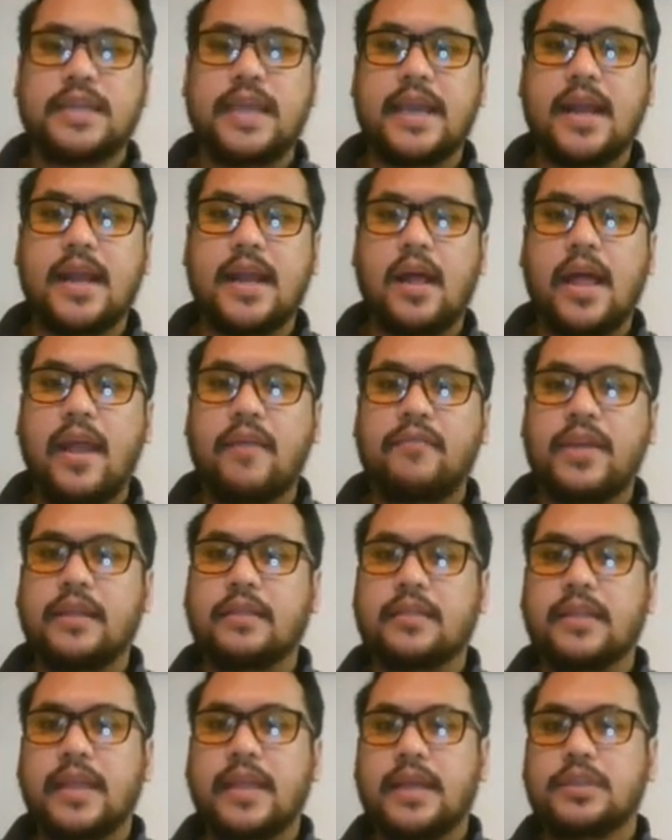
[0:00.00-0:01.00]
Again, I'll have
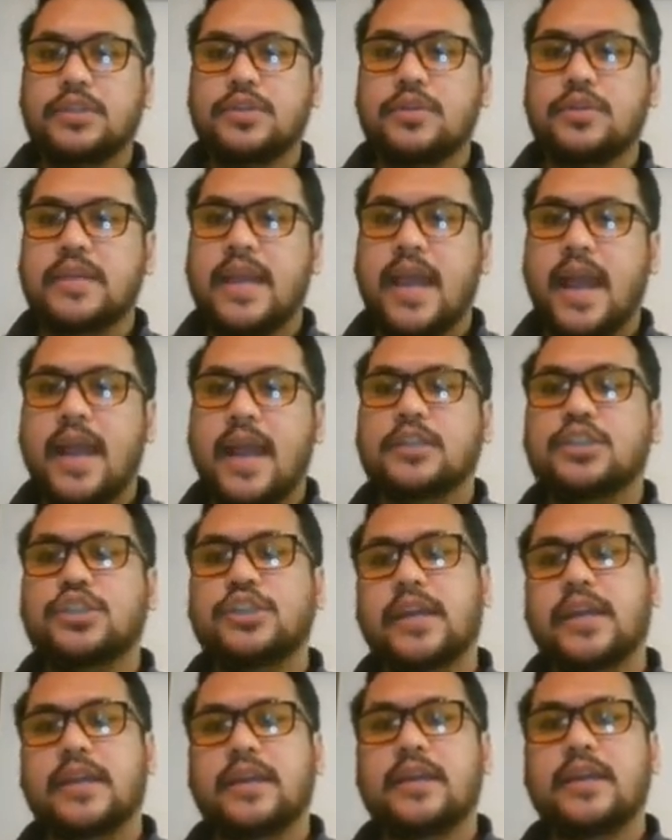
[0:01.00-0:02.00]
a link to the
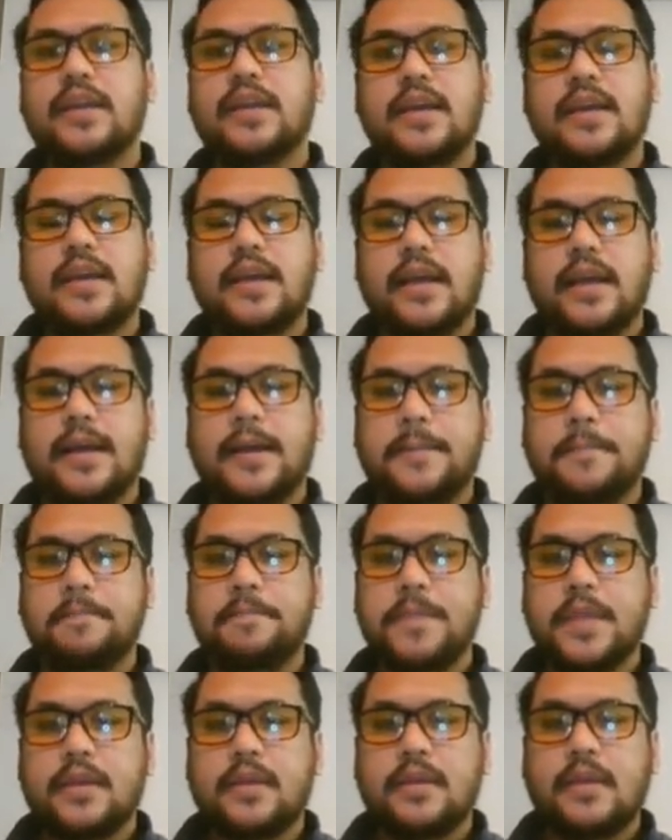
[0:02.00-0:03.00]
IGN um,